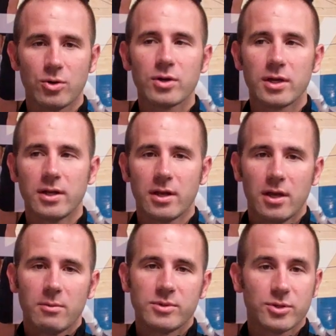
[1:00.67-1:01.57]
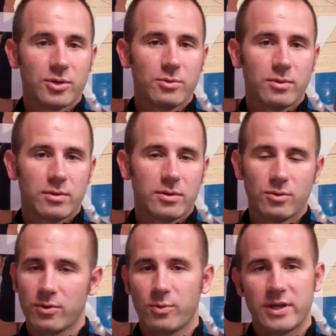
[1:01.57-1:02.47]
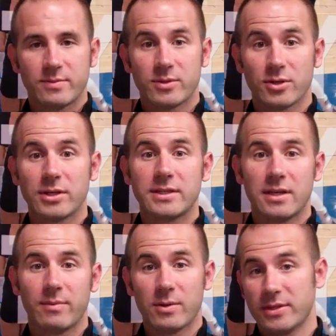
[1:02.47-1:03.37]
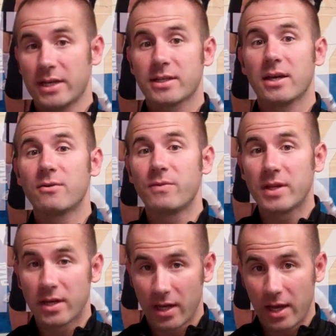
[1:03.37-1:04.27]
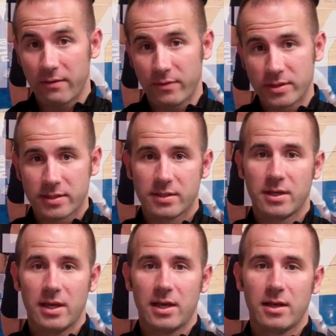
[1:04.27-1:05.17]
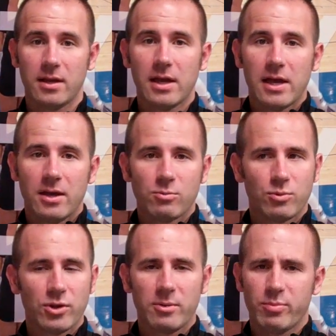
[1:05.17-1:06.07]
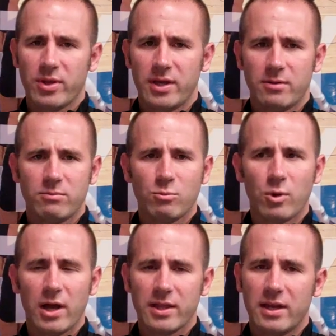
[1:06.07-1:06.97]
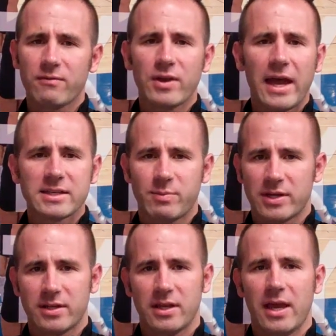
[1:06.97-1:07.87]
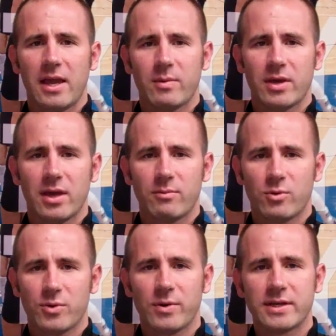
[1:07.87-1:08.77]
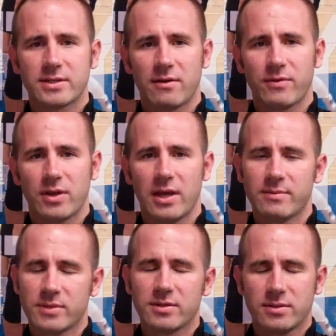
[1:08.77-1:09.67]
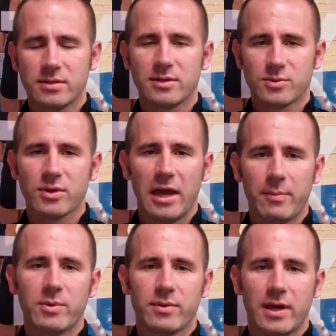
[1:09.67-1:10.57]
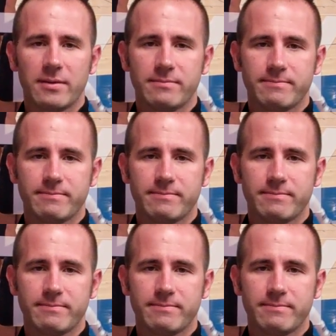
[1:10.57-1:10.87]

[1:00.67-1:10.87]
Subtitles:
good Northwest Missouri team that was actually undefeated in conference and really played well in every aspect of the game and kept Northwest off their game, so I was really happy with that.